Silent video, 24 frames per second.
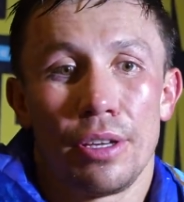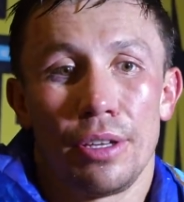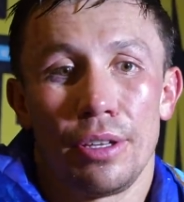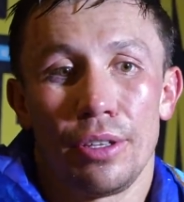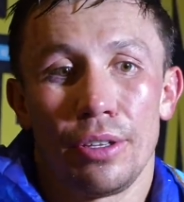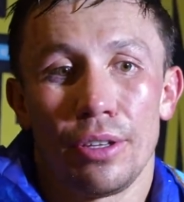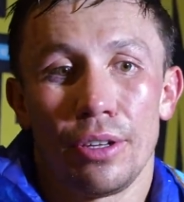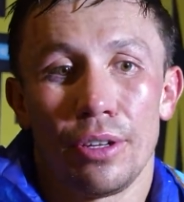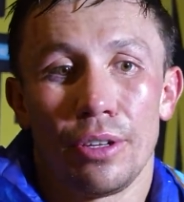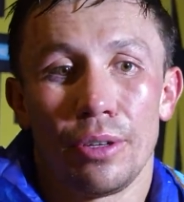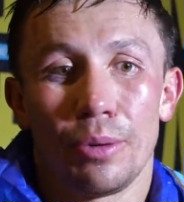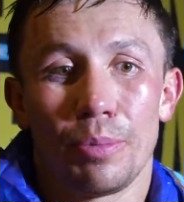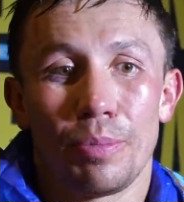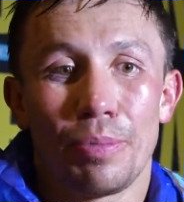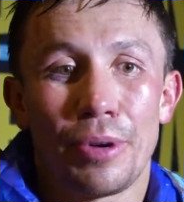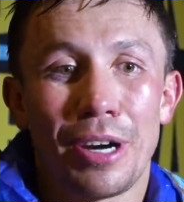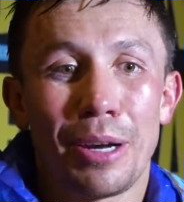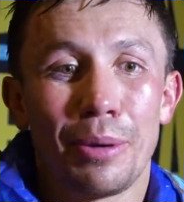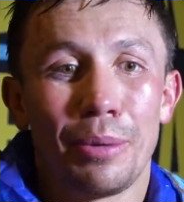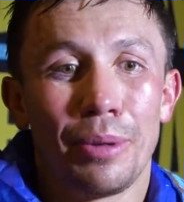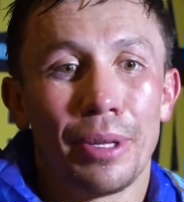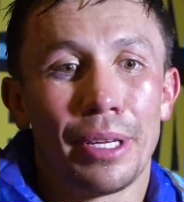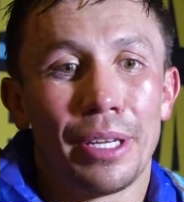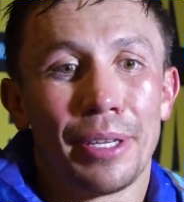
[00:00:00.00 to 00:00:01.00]
You know,
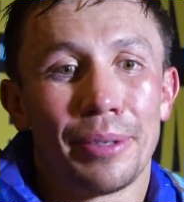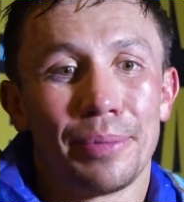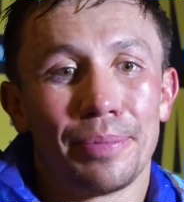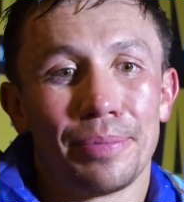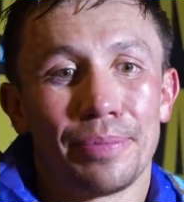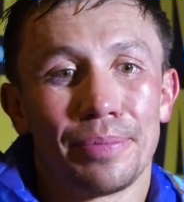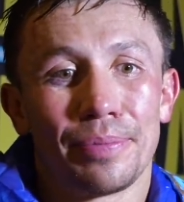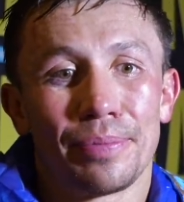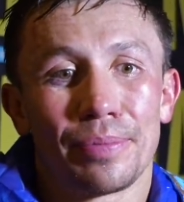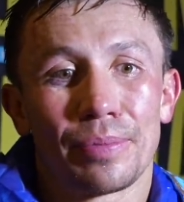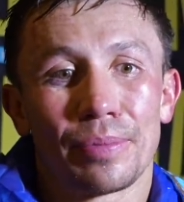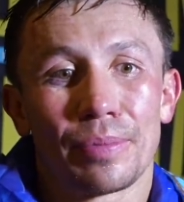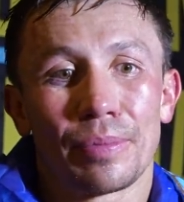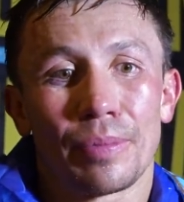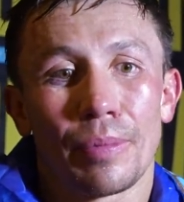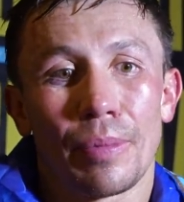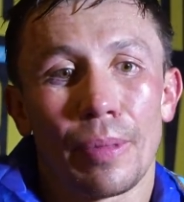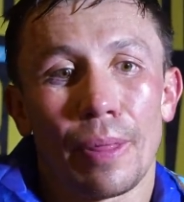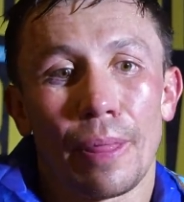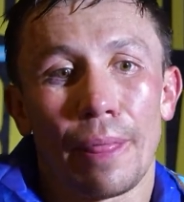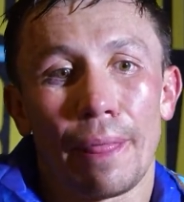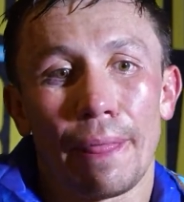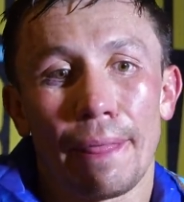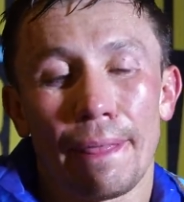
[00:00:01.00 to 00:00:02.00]
probably
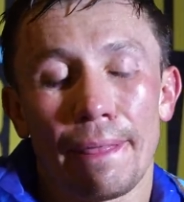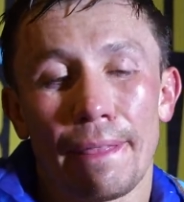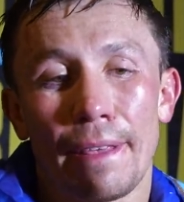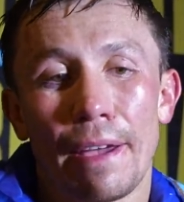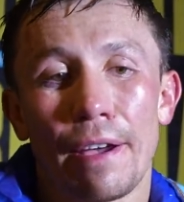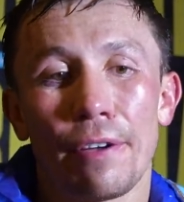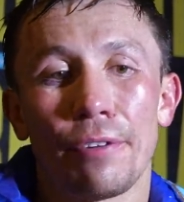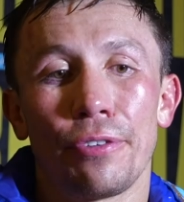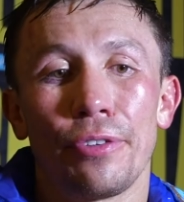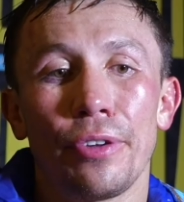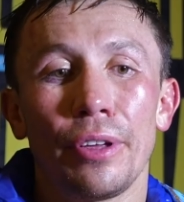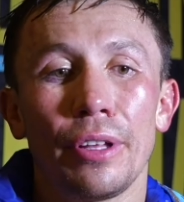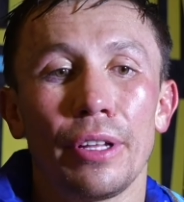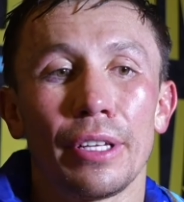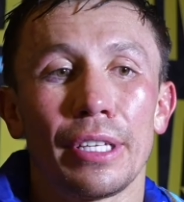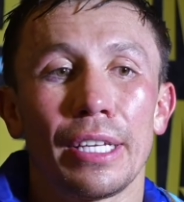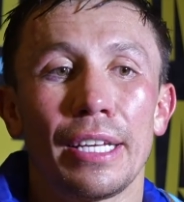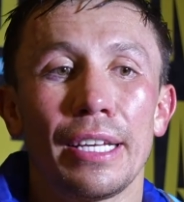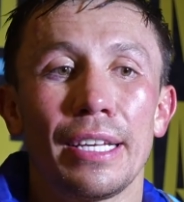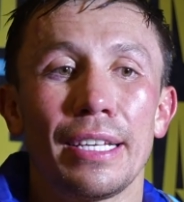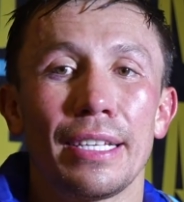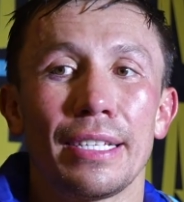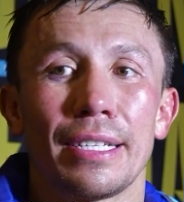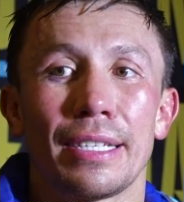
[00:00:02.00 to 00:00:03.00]
I feel
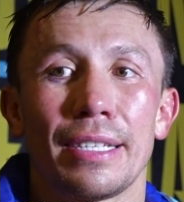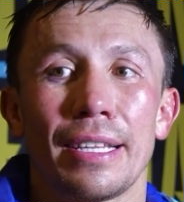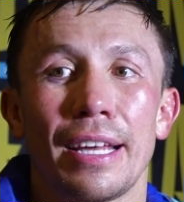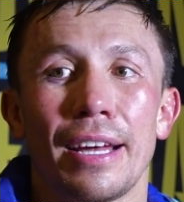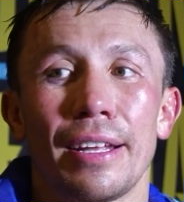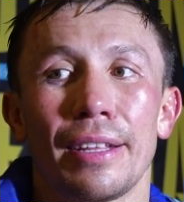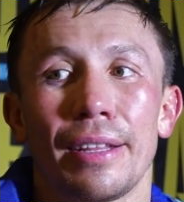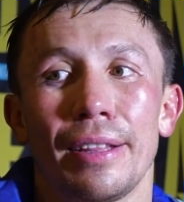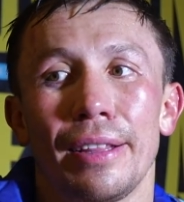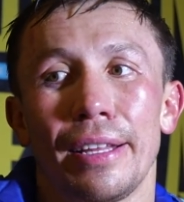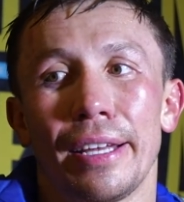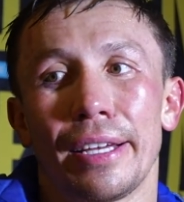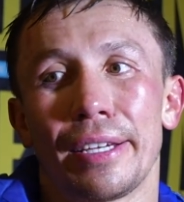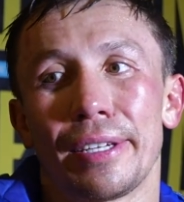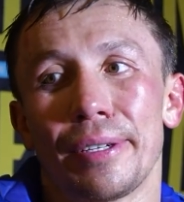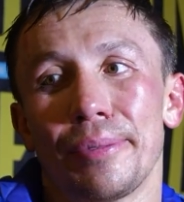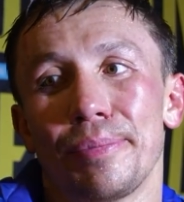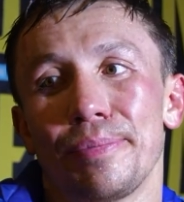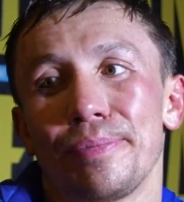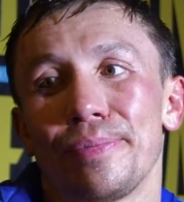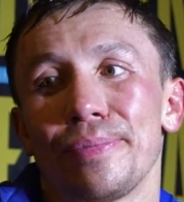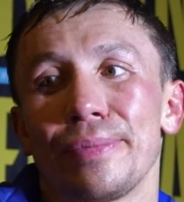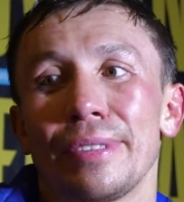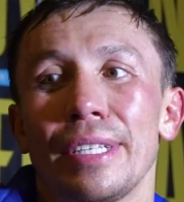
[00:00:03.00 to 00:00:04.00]
he's not
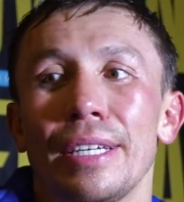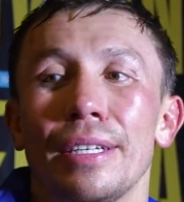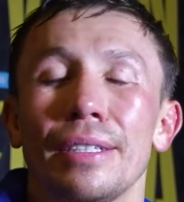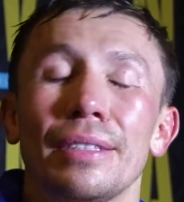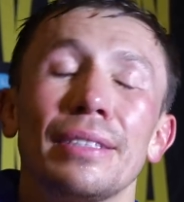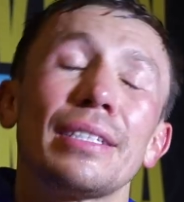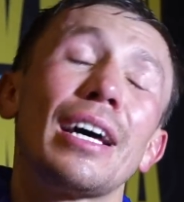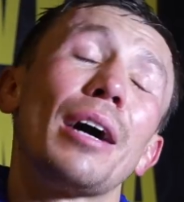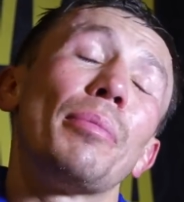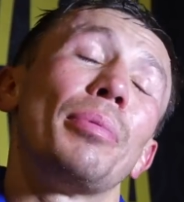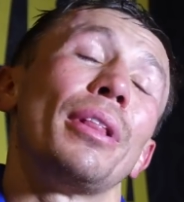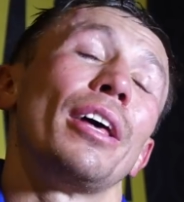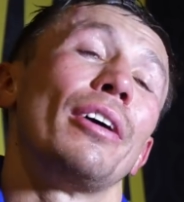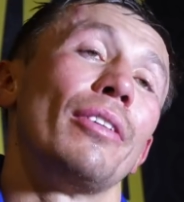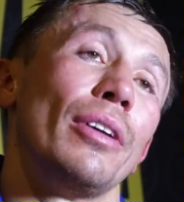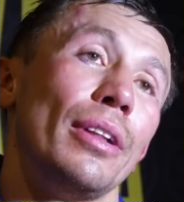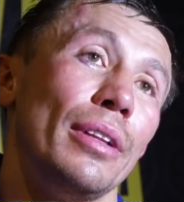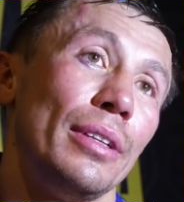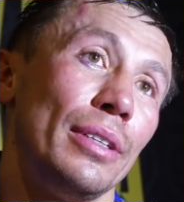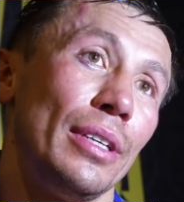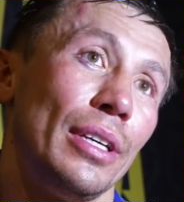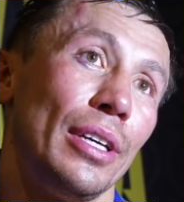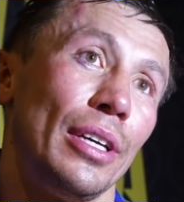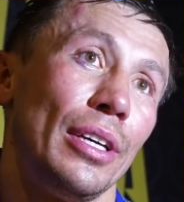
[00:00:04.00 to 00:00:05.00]
like top level
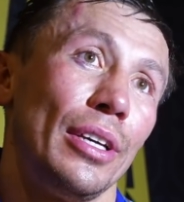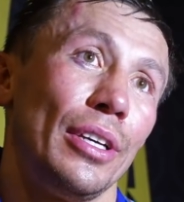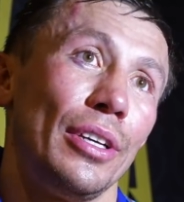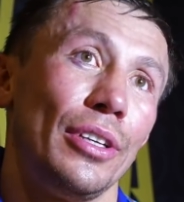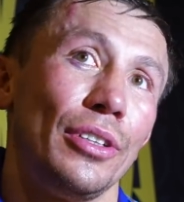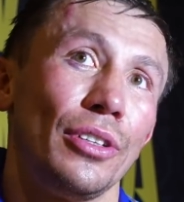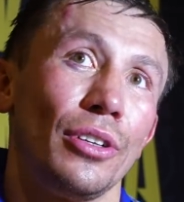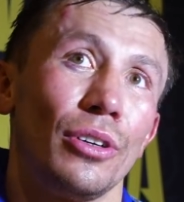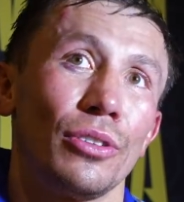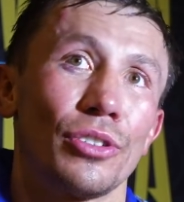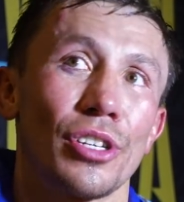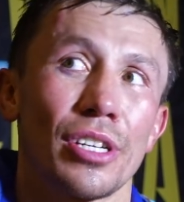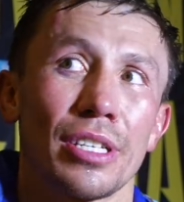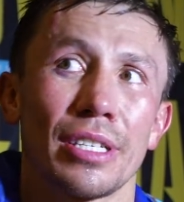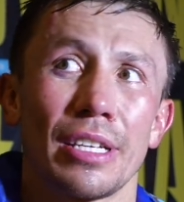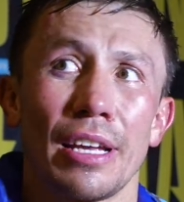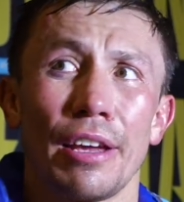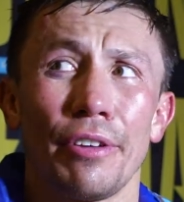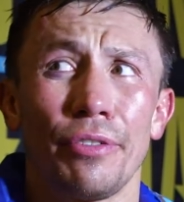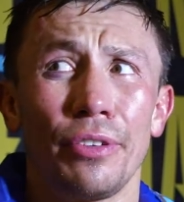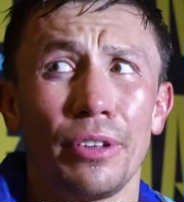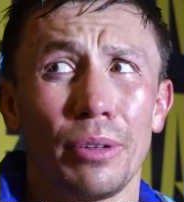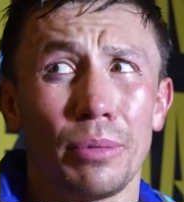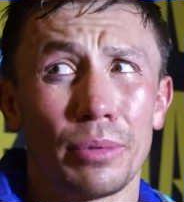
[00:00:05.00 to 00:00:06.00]
you know, just
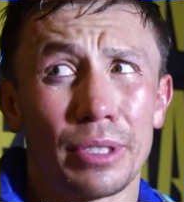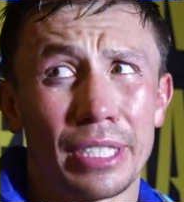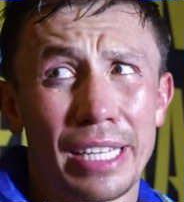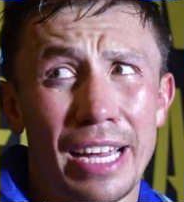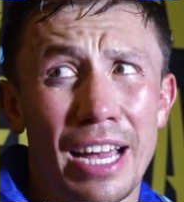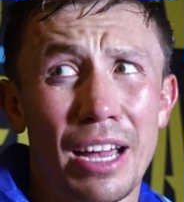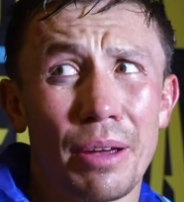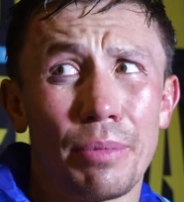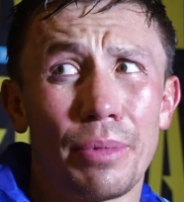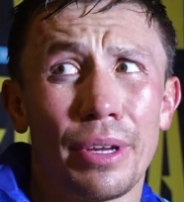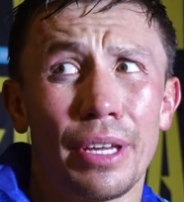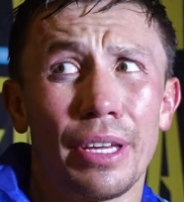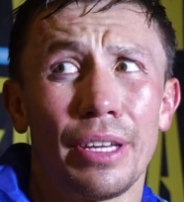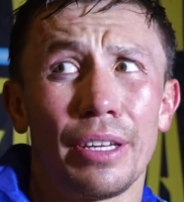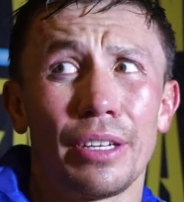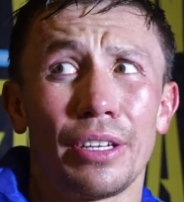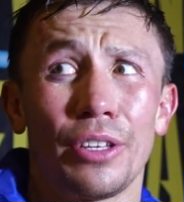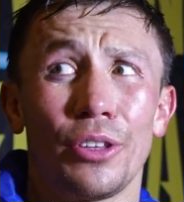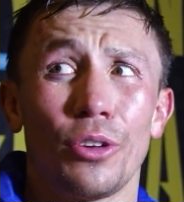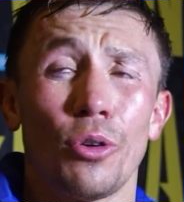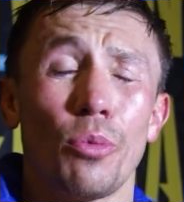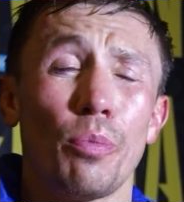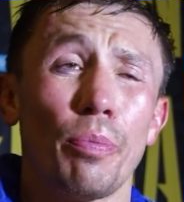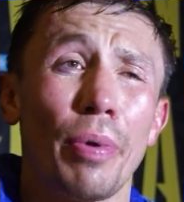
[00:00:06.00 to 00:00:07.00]
I feel timing, you know,